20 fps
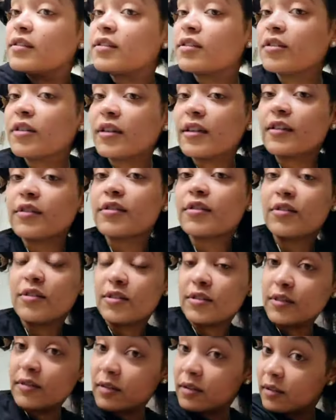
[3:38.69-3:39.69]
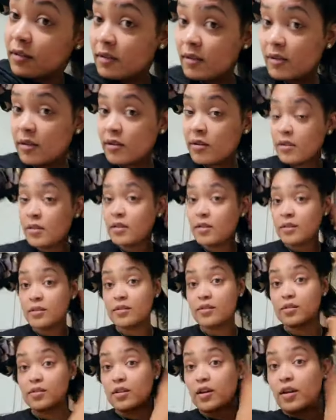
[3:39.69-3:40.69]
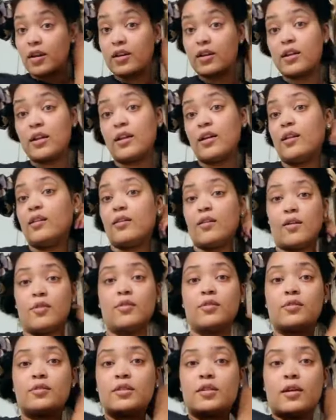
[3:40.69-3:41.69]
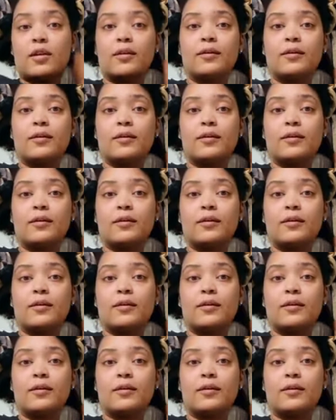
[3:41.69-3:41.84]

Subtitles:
or else you'll start getting those,